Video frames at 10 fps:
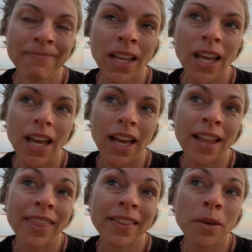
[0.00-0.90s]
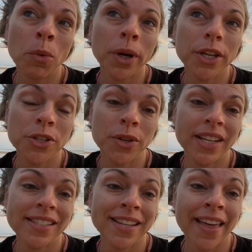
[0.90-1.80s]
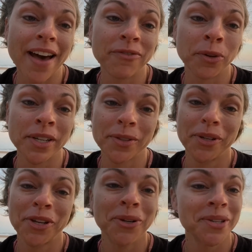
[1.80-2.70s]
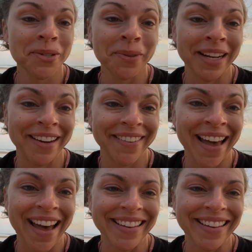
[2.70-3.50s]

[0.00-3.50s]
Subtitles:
And I think the more you tune into that voice, which who doesn't want to hear that,